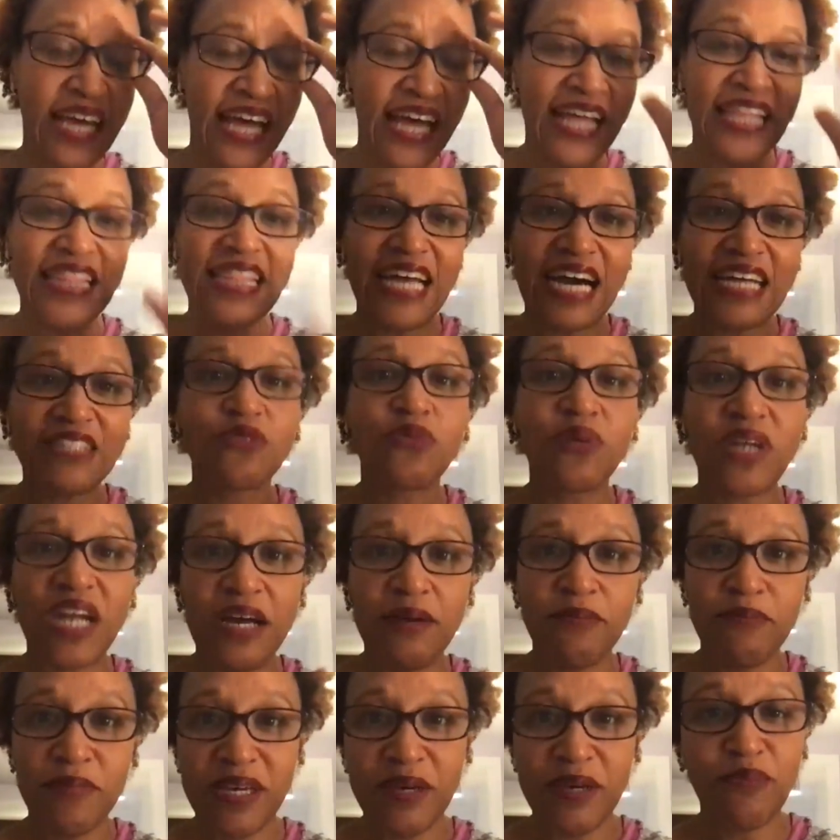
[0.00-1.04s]
And that's what I
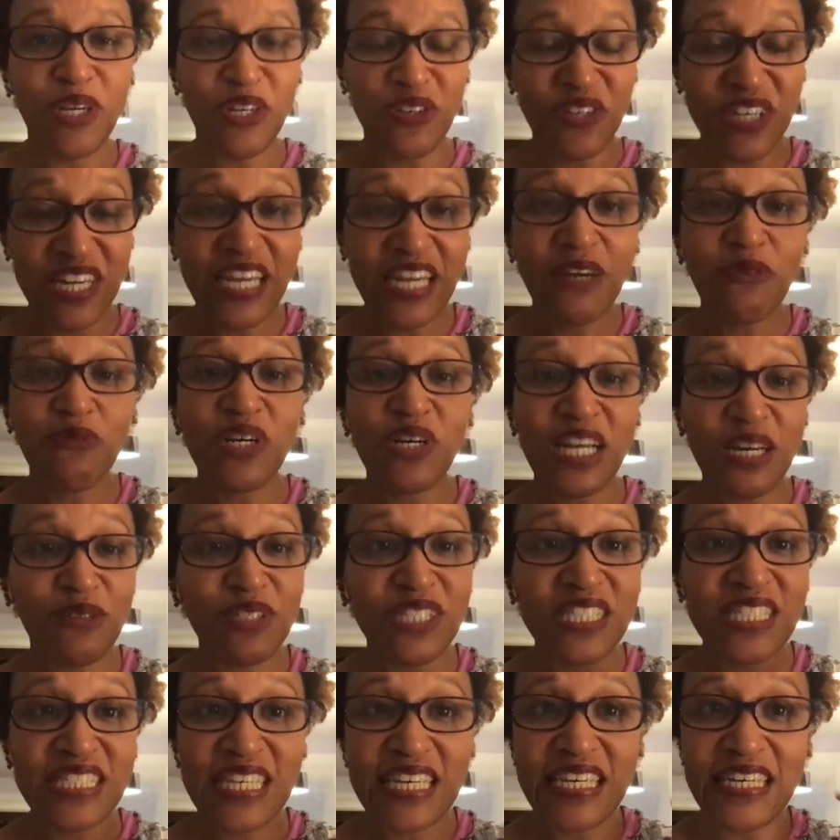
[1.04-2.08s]
meant, Marianne, when I
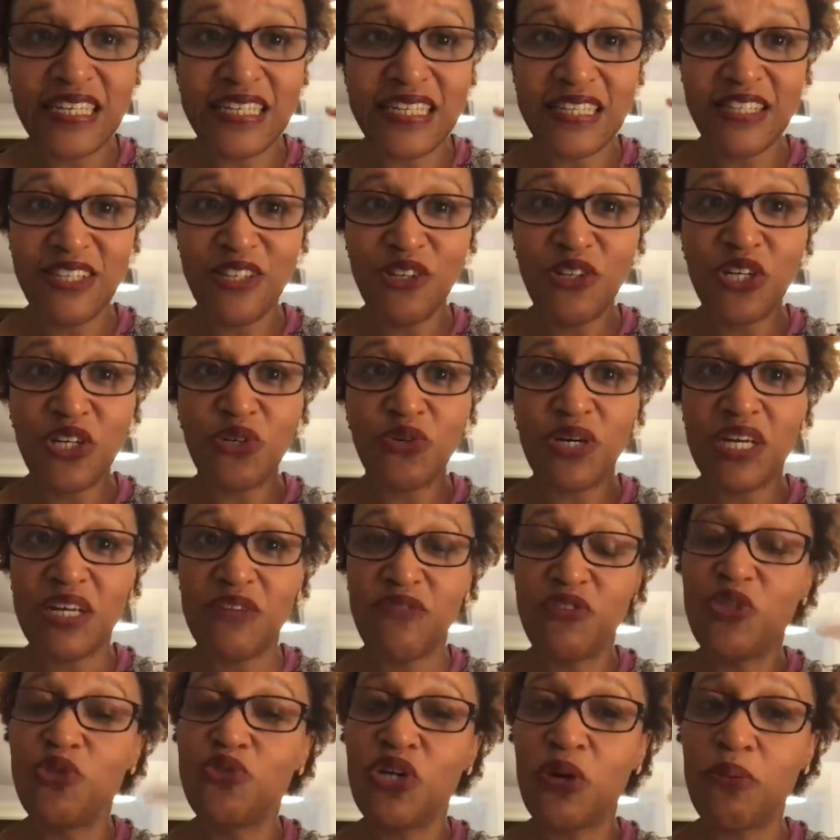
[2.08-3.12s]
was saying,
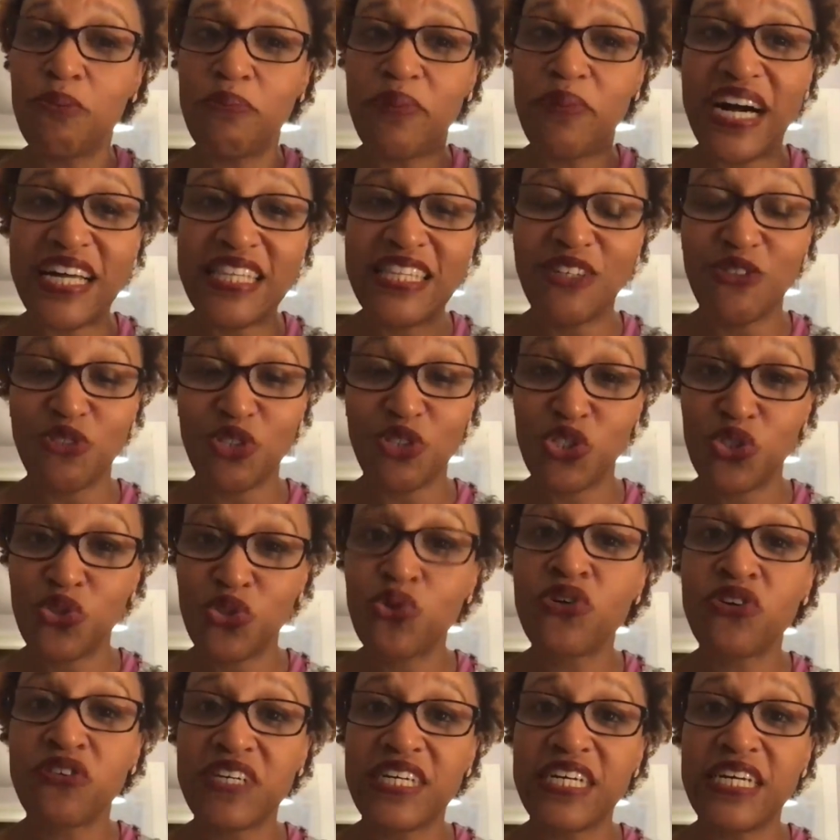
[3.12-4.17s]
if you don't buy their
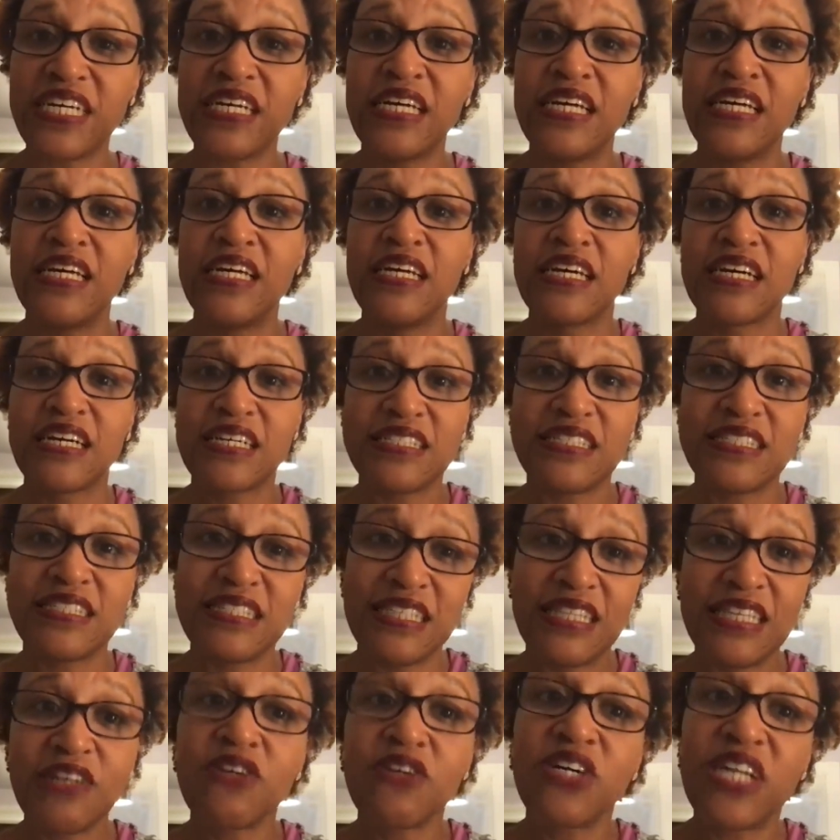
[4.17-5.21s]
story, because
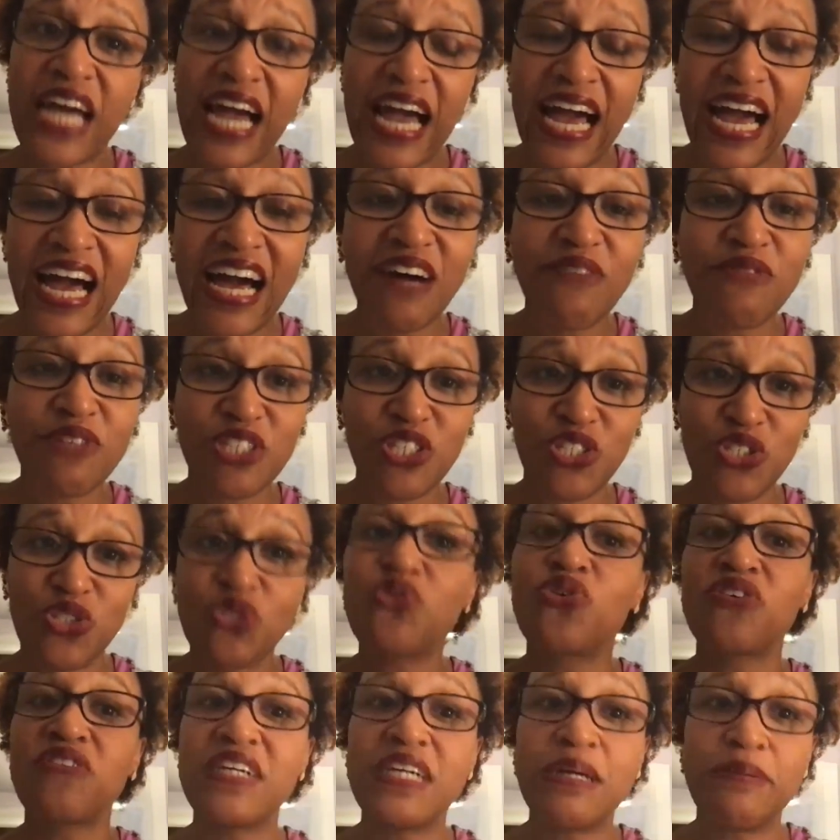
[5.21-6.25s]
they're going to have a
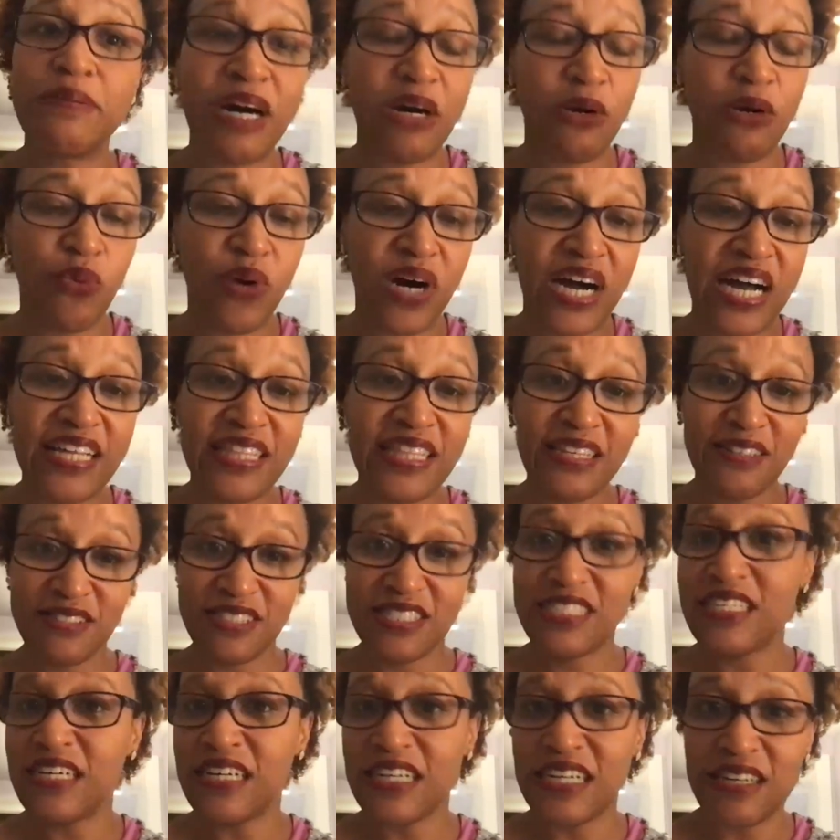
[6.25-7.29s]
story about why they're
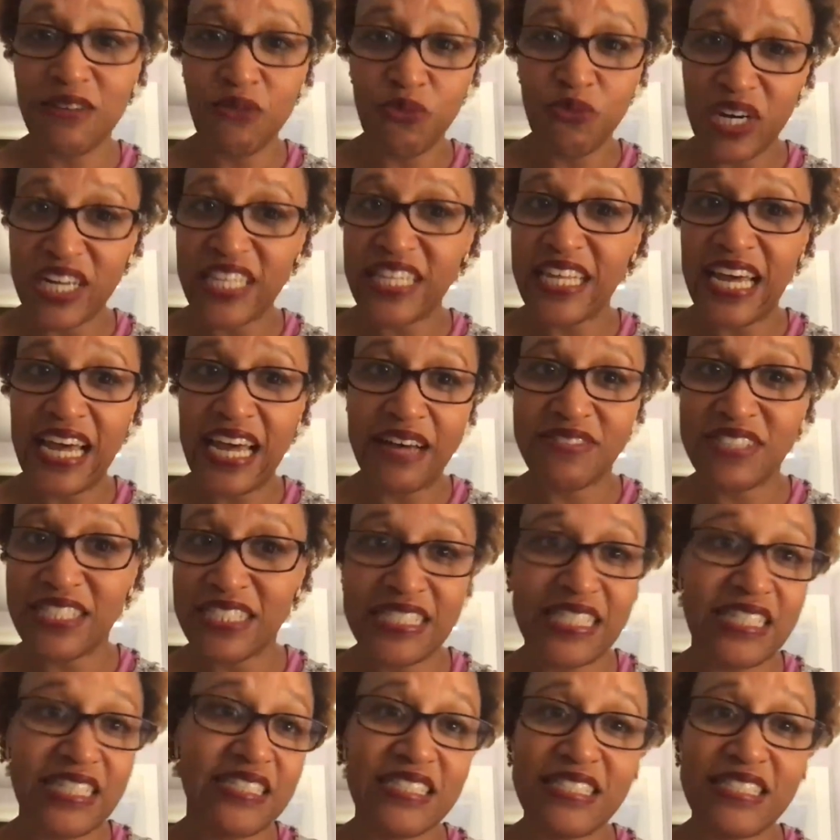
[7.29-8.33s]
stuck and why they have to
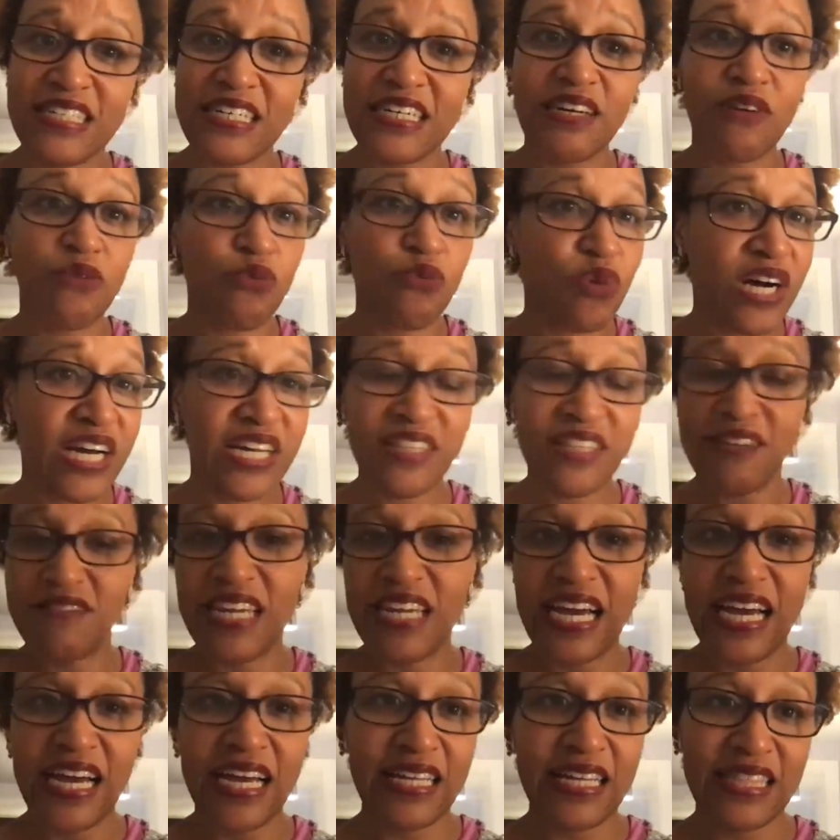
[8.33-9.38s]
stay stuck and why they
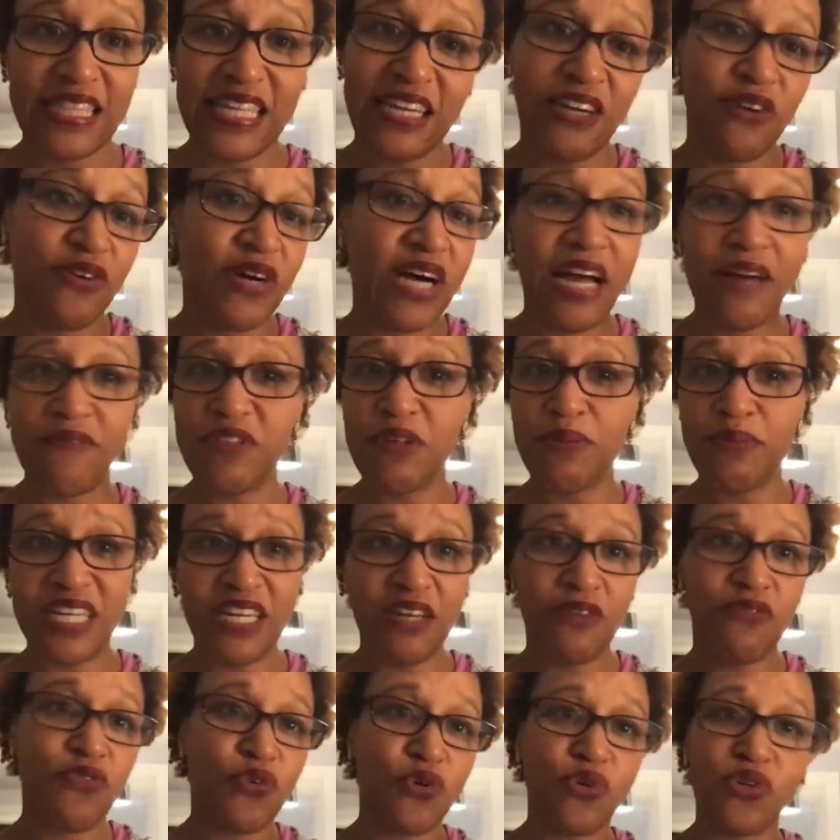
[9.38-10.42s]
don't have the
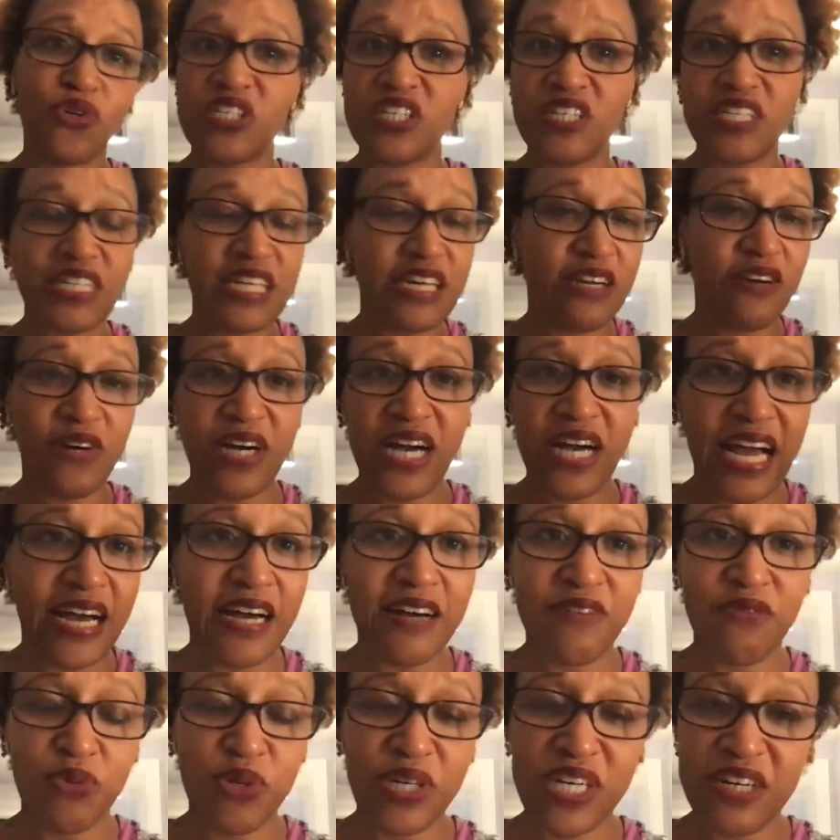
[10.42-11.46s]
money for it, or they don't
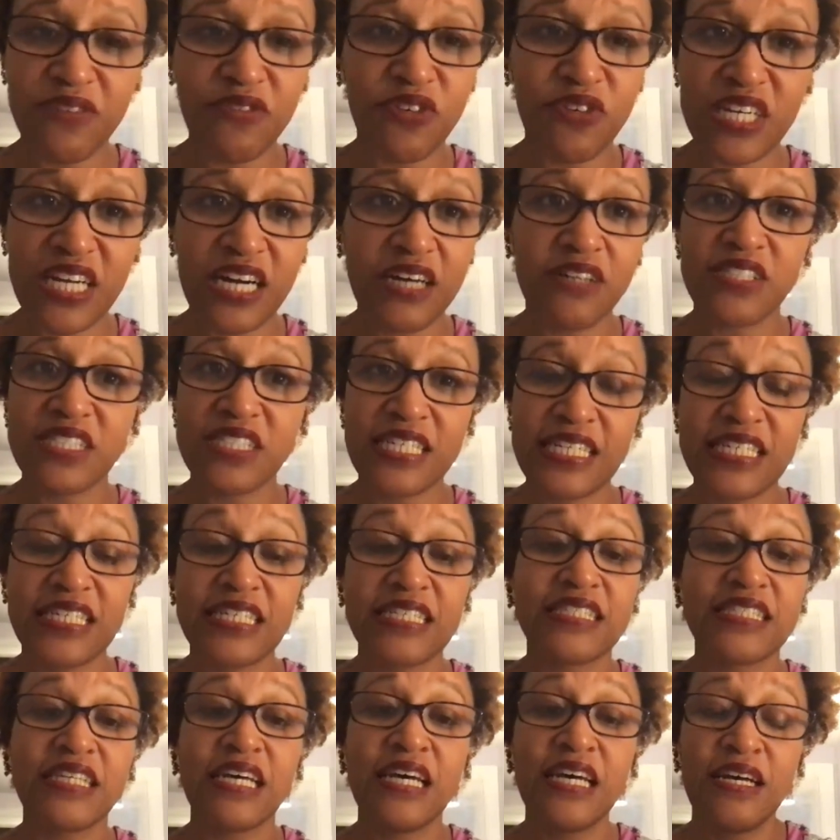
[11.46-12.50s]
have whatever else it
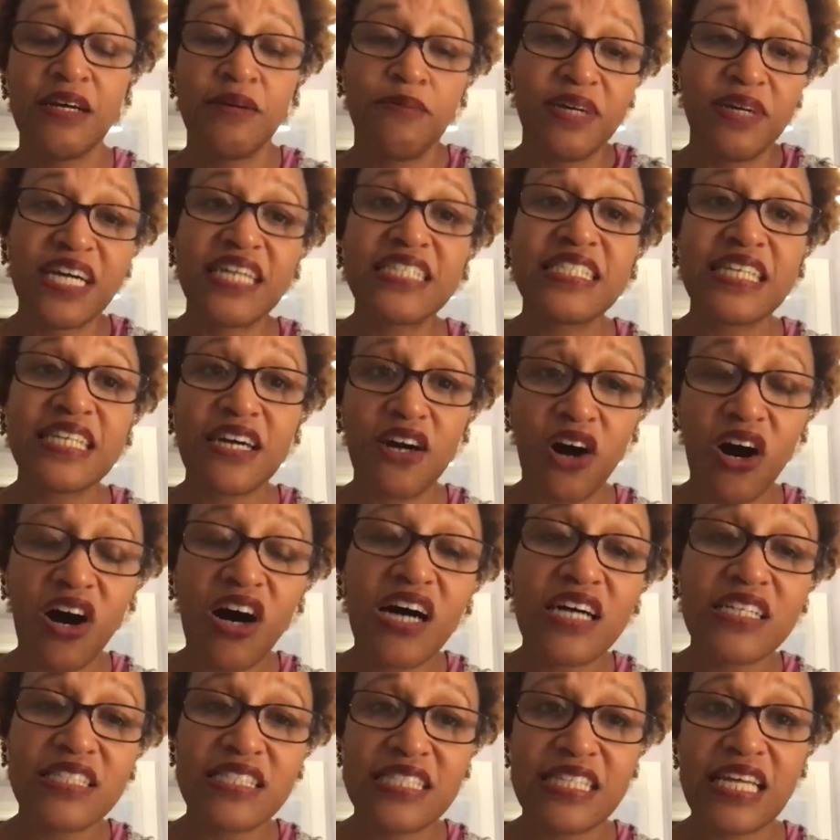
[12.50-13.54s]
is, because it
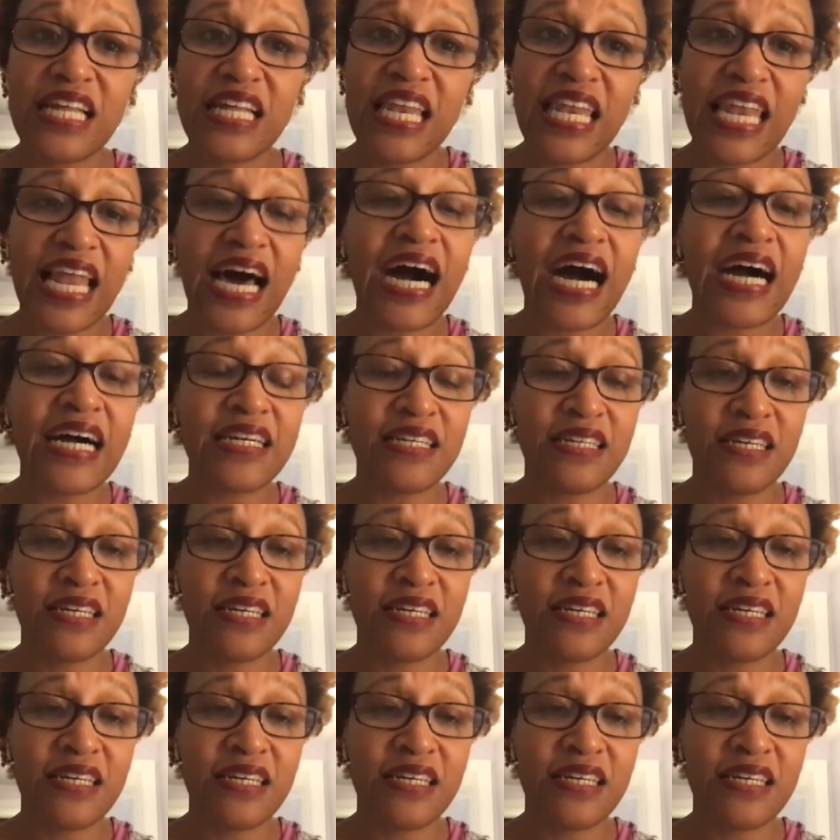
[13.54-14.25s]
costs a lot